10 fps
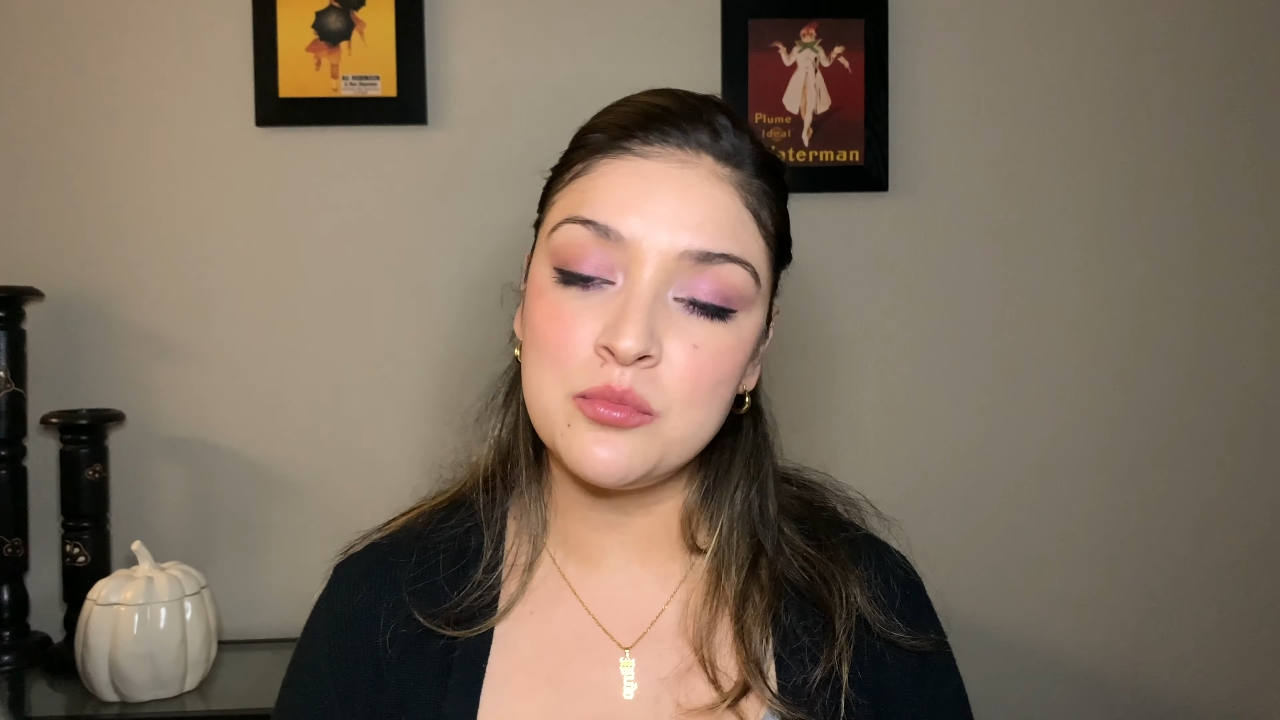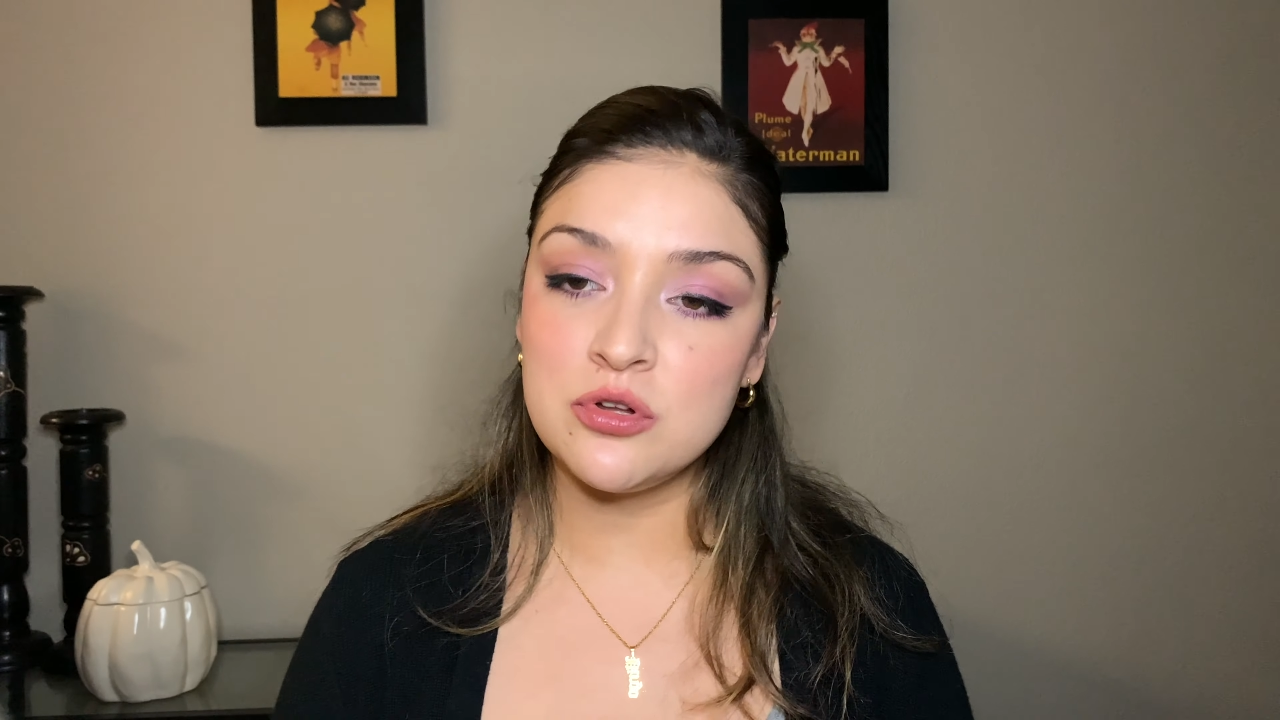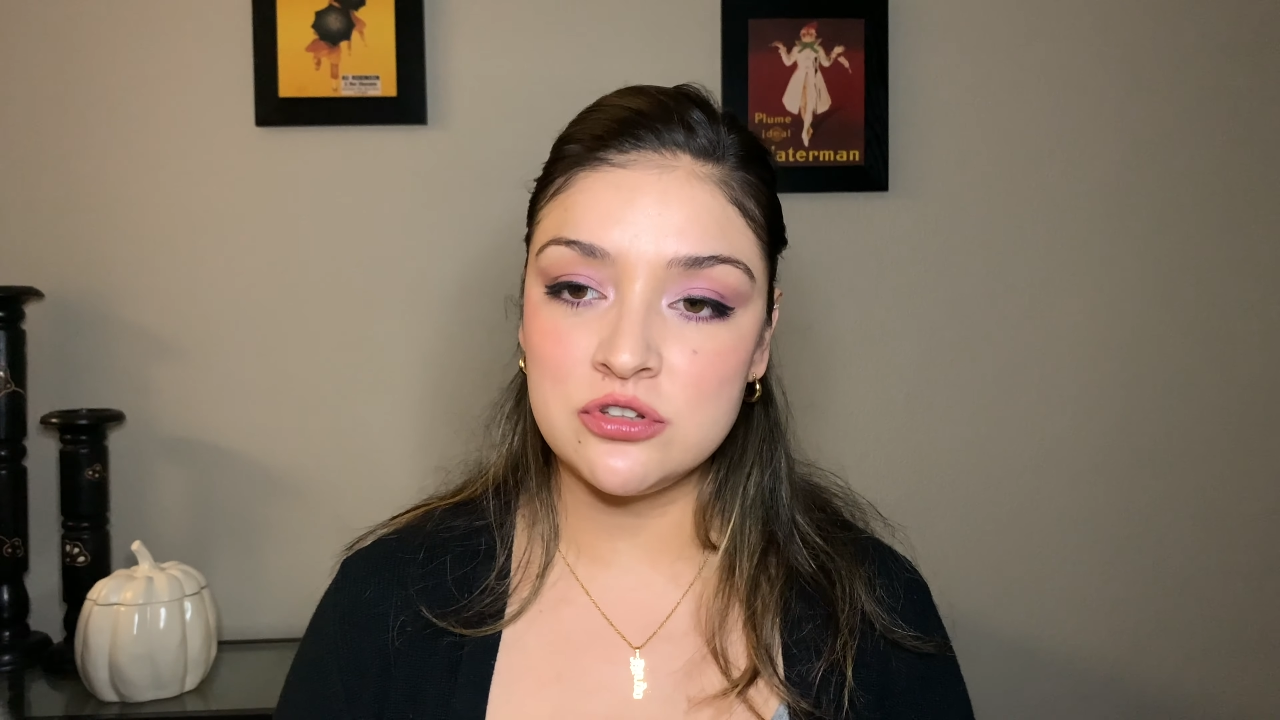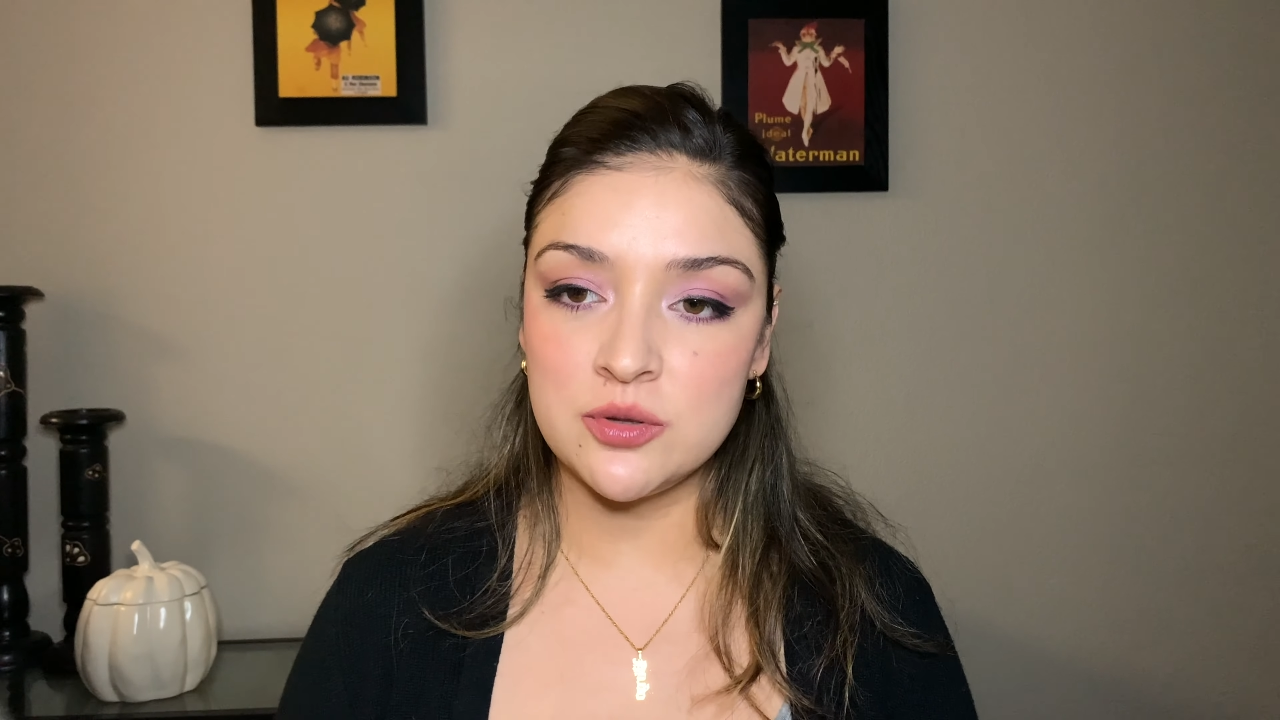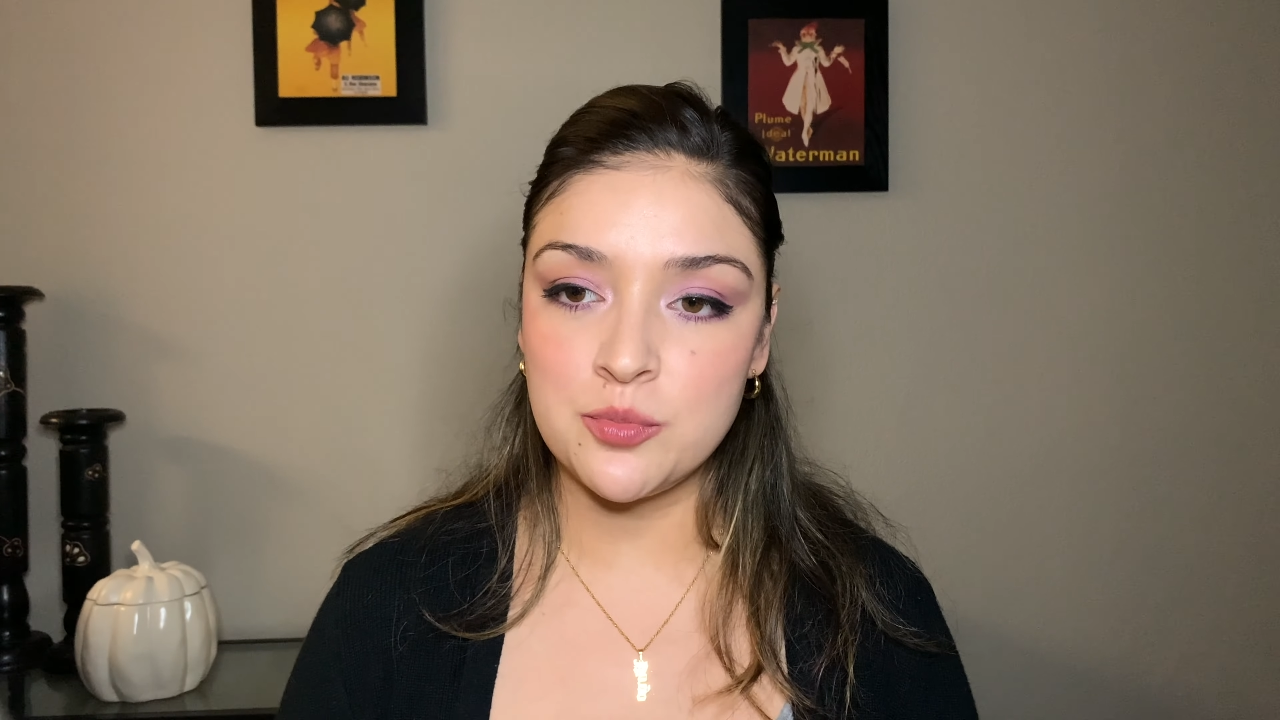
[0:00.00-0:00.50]

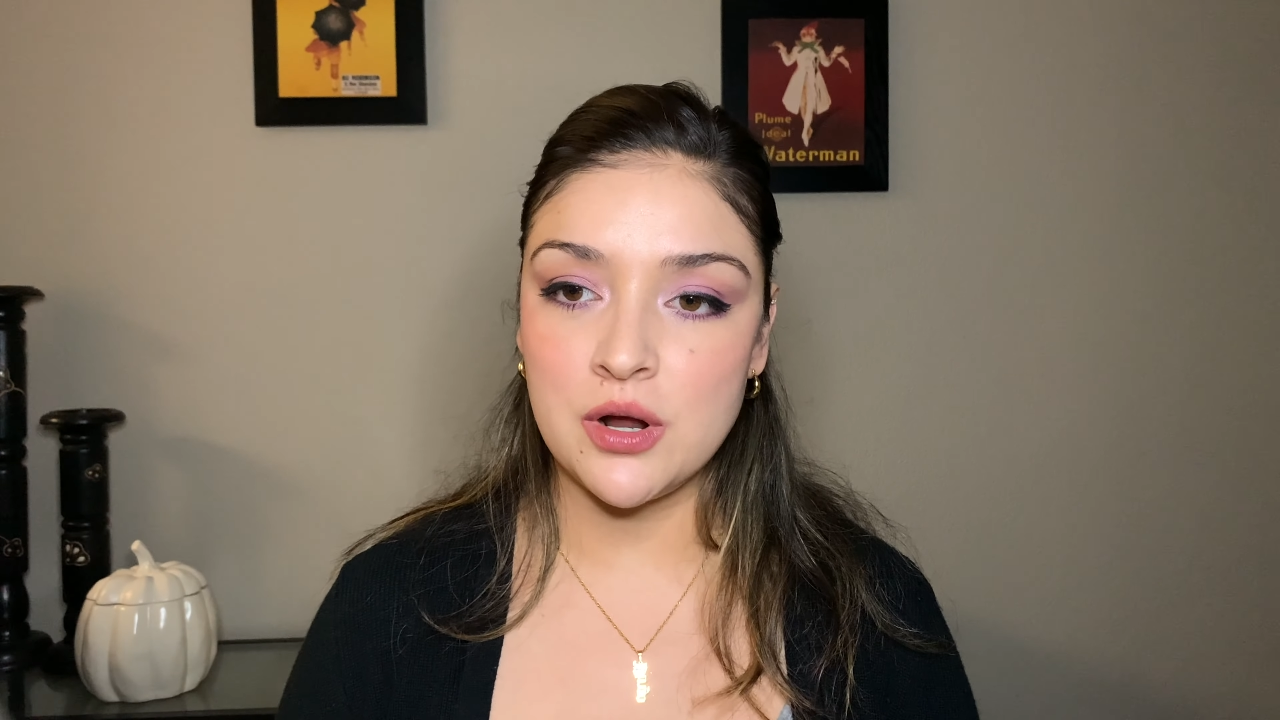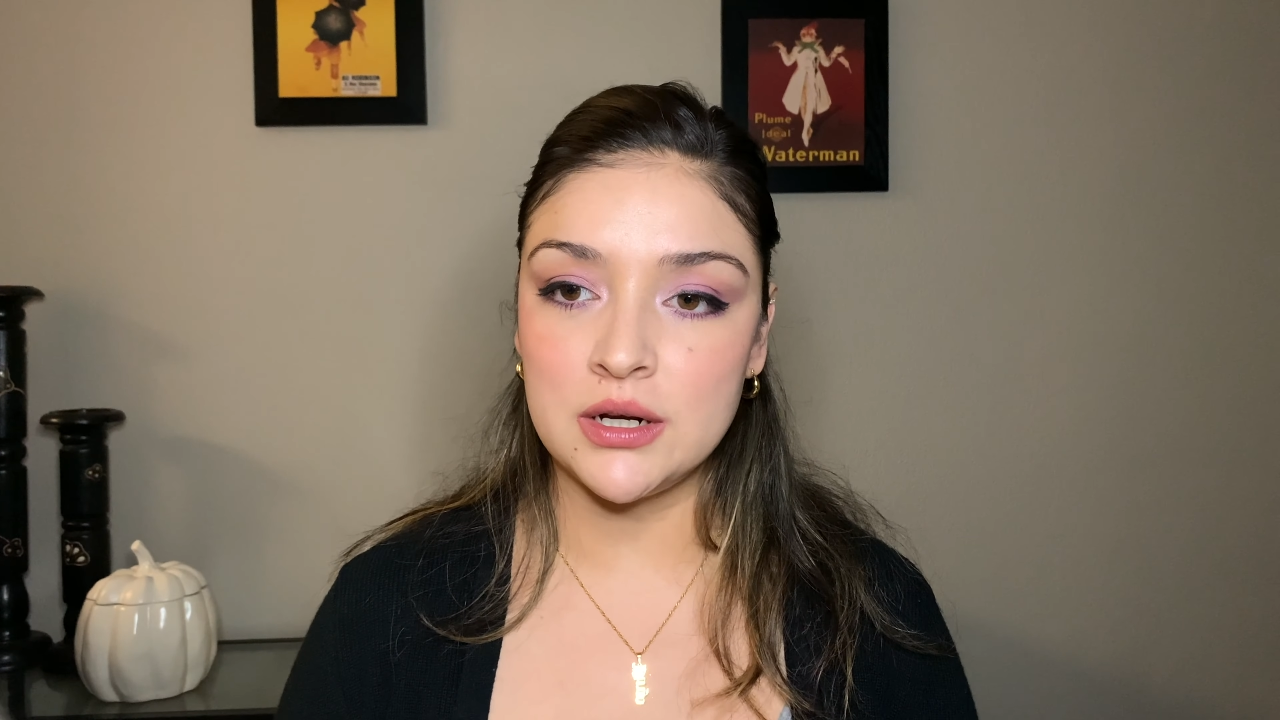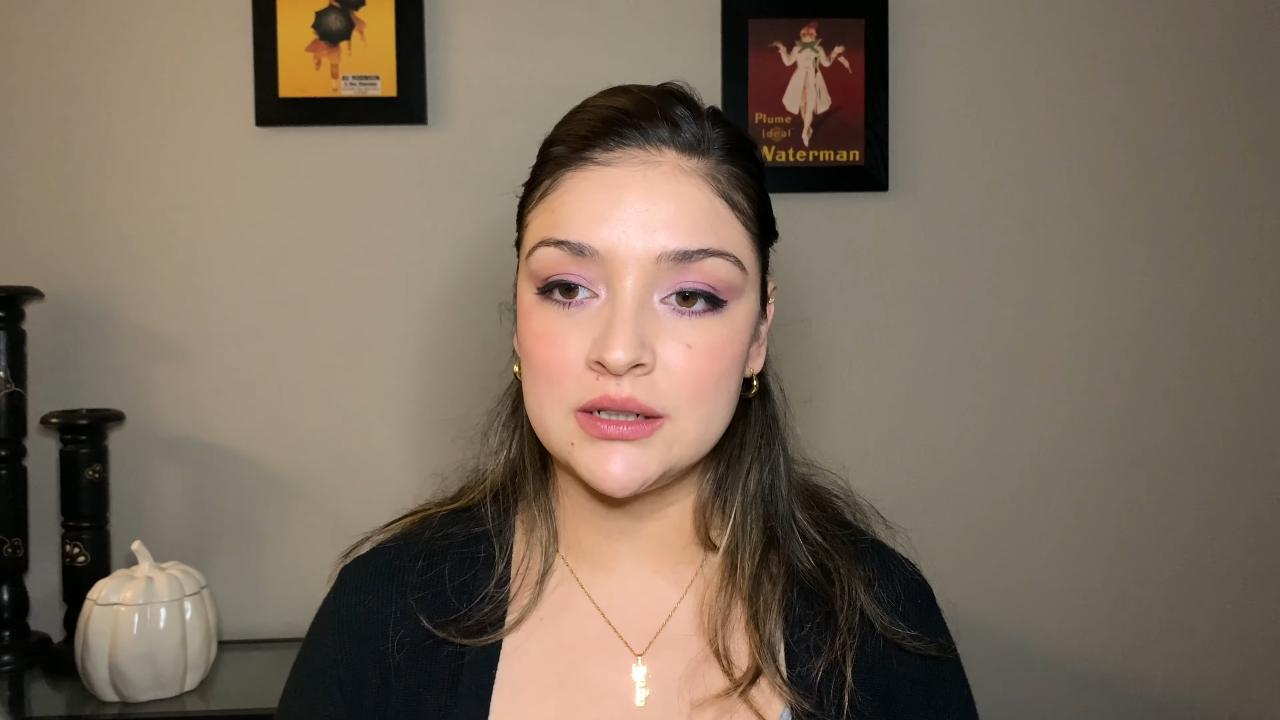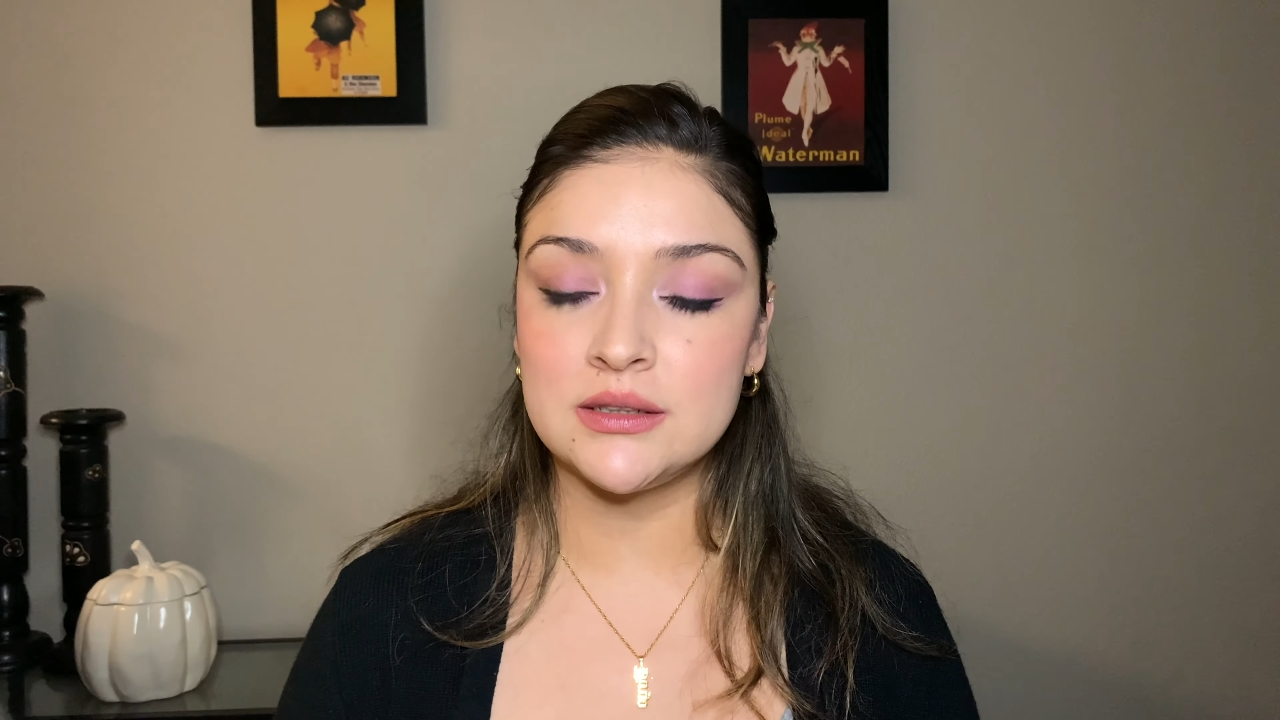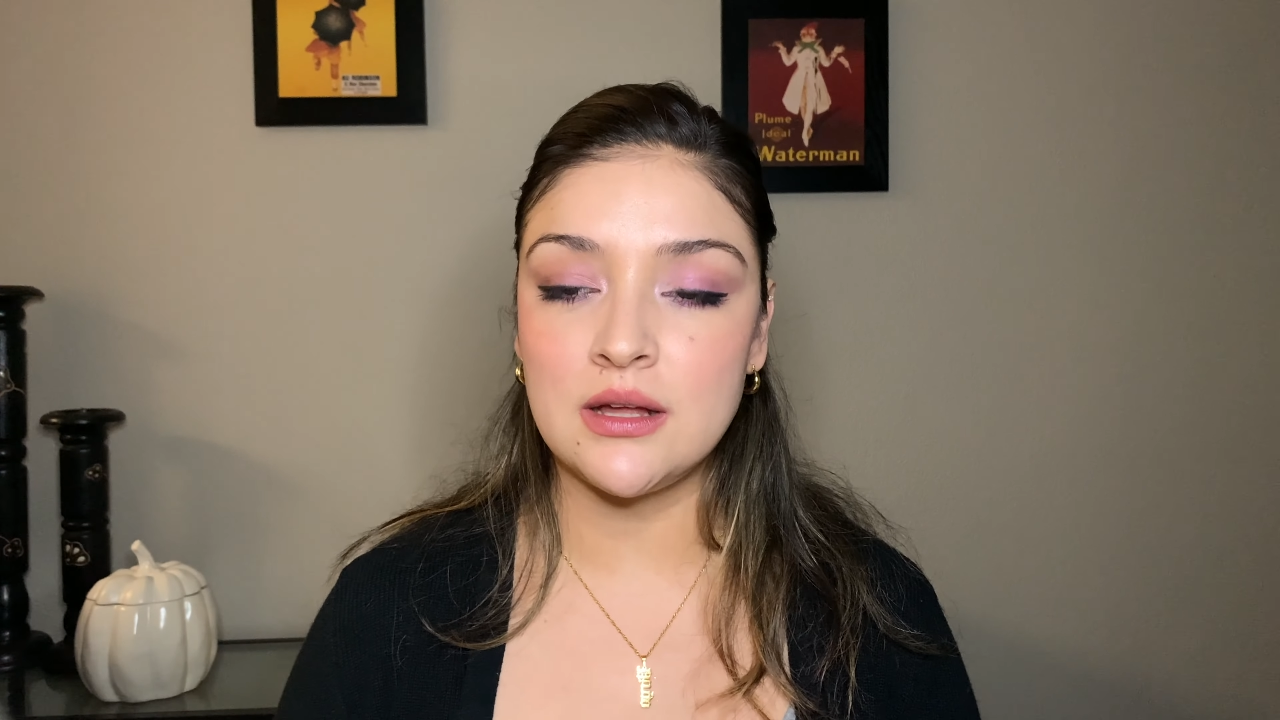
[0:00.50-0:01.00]
Most of the
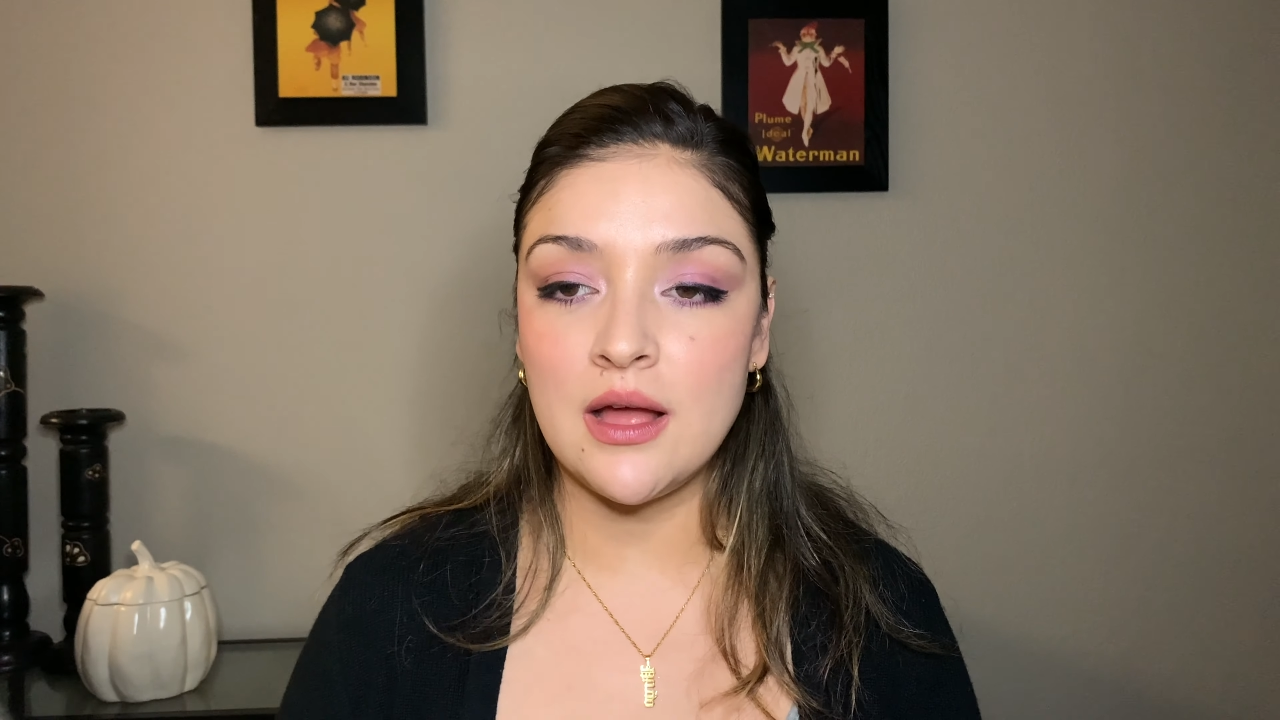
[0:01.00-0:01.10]
product.